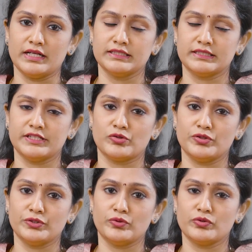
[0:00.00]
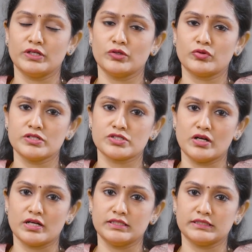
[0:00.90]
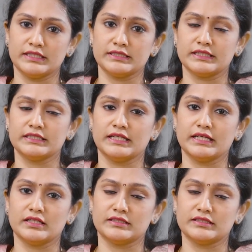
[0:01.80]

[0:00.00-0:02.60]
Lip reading: as I told you, oral glucose tolerance test is like